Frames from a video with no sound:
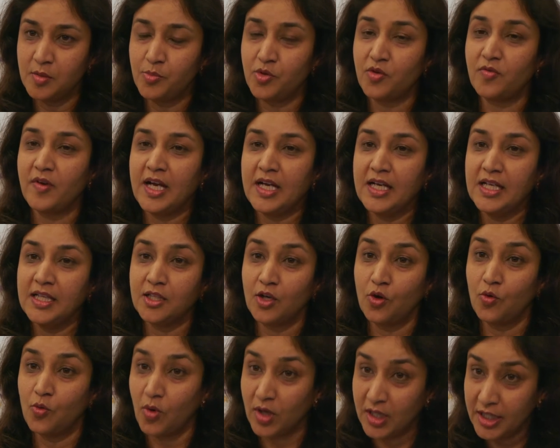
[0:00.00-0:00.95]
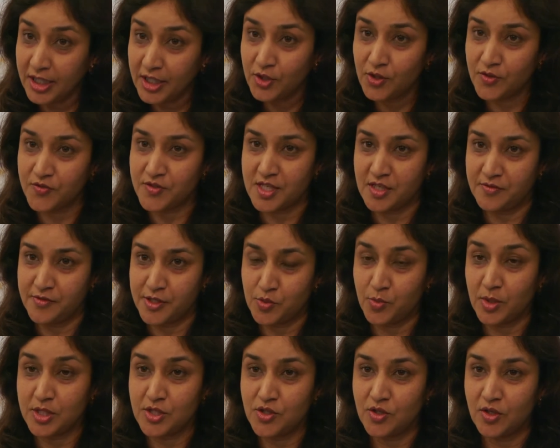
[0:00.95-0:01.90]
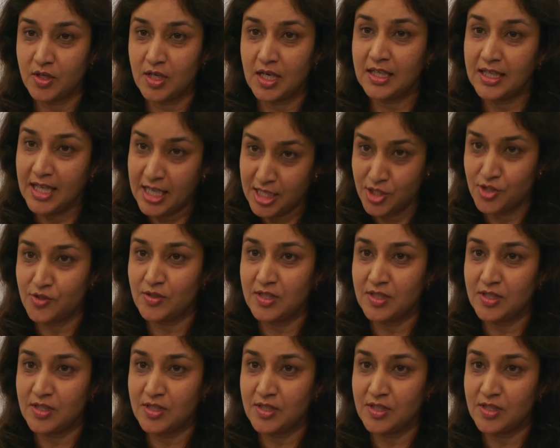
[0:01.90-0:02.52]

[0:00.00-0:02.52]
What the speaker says: providing the quality of service once you're attached